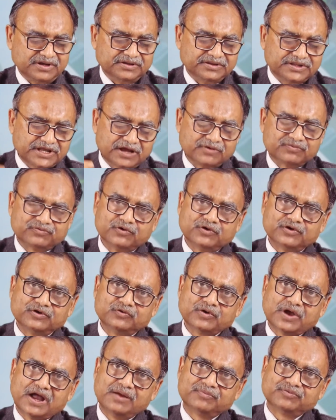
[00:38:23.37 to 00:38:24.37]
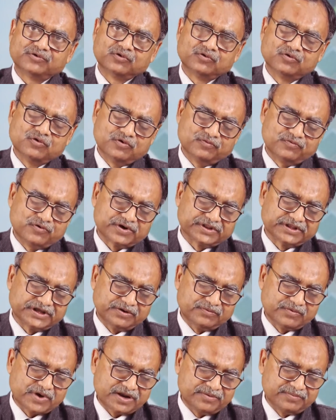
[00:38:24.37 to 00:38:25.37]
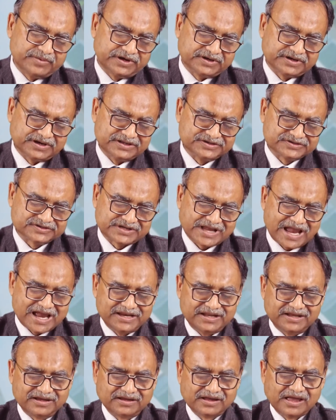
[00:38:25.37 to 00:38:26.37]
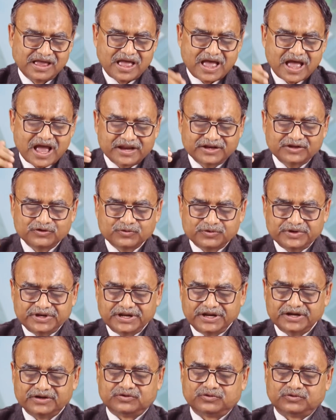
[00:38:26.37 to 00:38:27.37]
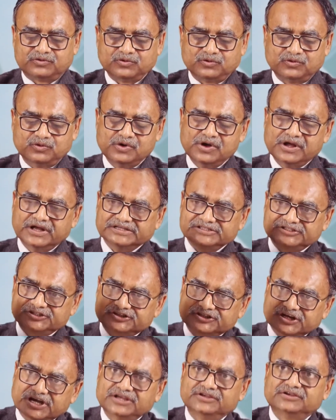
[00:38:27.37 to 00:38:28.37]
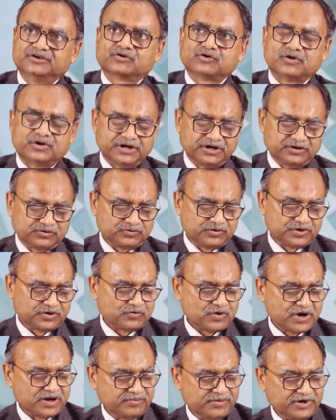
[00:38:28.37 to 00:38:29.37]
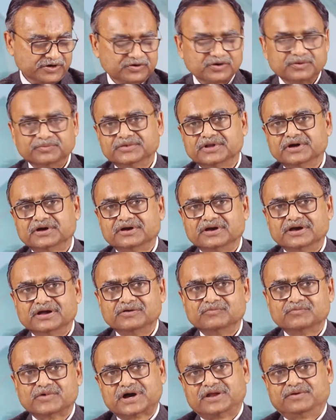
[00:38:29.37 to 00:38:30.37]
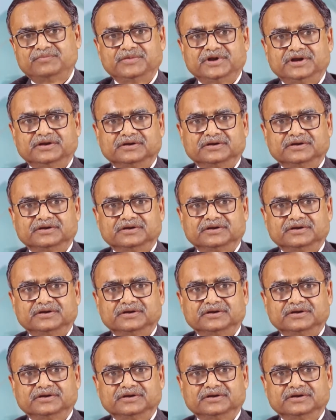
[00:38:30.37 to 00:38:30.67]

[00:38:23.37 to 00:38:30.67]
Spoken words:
Therefore, you have to go for the environmental scanning and you need to change according to requirement of the environment.